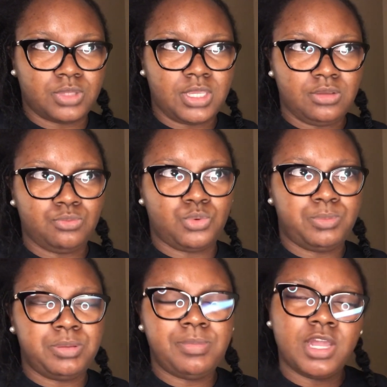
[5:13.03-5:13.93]
it would
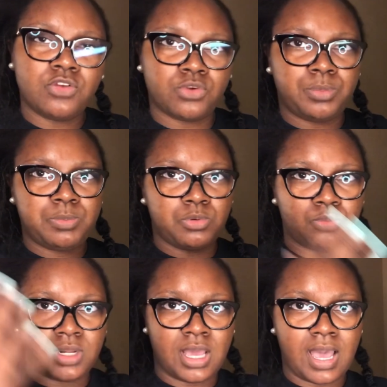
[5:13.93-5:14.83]
be better for people
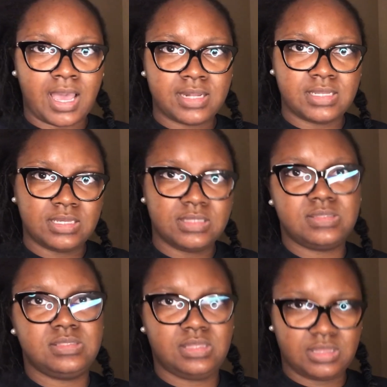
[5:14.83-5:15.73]
with high
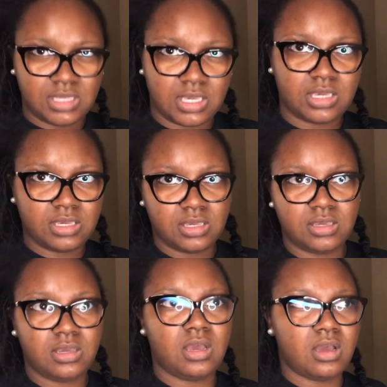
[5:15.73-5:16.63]
dense, thick,
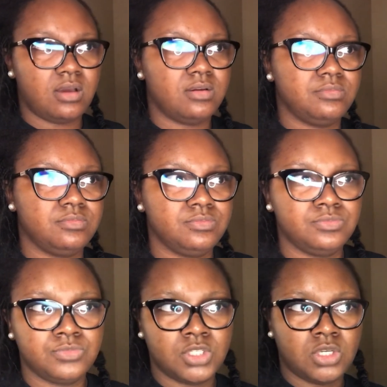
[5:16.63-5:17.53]

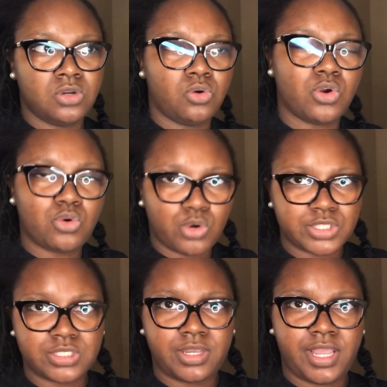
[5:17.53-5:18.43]
or
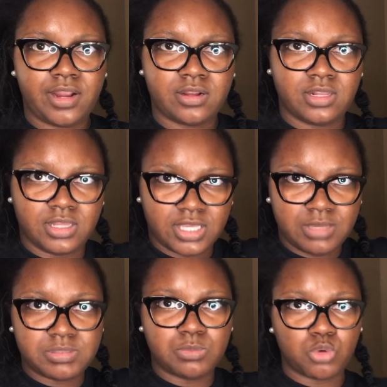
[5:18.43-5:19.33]
coarser hair. It
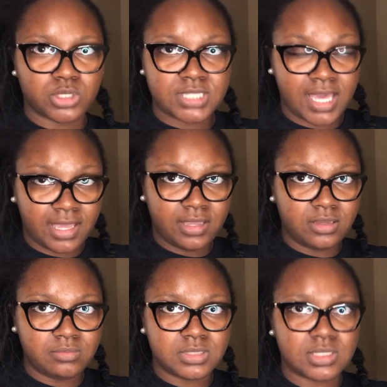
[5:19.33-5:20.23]
keeps it more
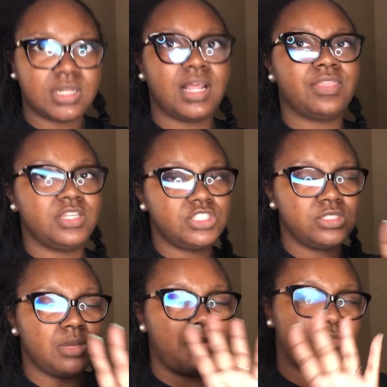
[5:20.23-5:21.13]
tamed. And I think she's
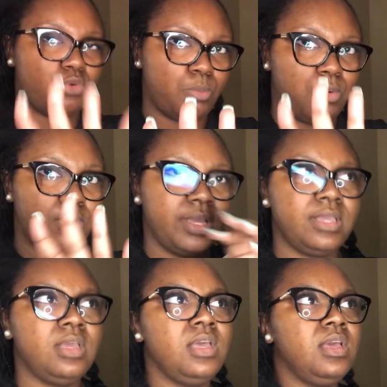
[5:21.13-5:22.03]
talking about 4-point.
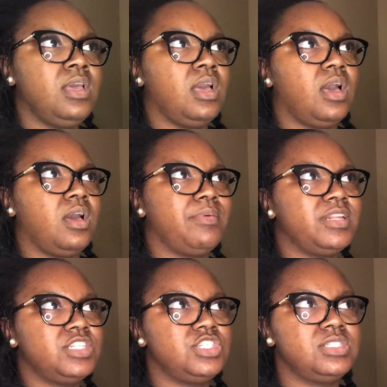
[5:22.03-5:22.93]
And
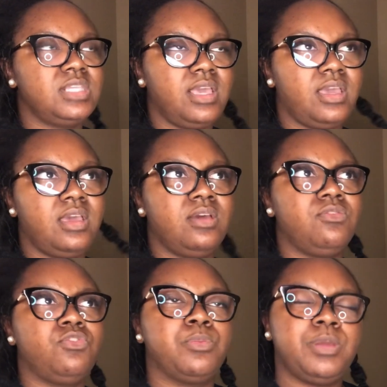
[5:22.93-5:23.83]
then she said
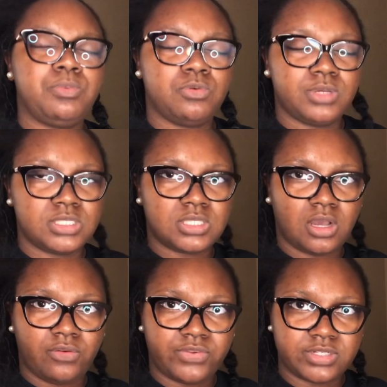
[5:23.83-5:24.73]
for people with
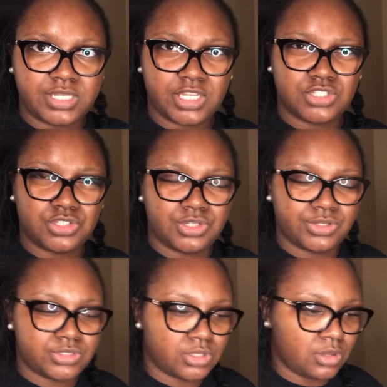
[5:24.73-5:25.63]
softer
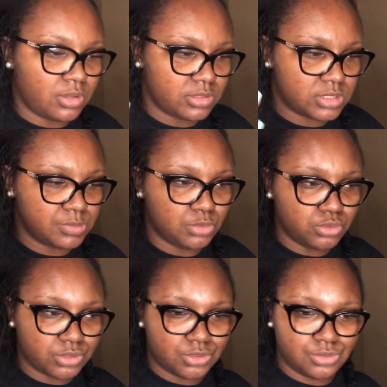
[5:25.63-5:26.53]
textures,
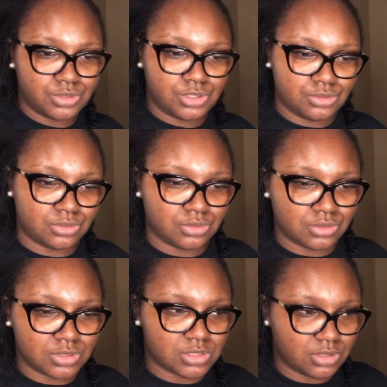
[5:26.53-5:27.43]
smoother
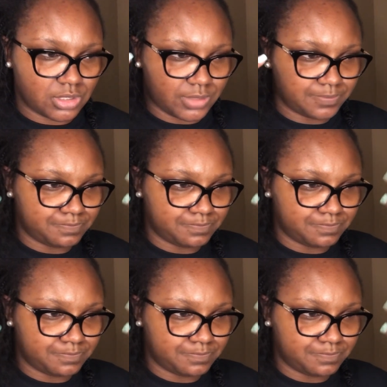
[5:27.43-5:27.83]
cuticles, or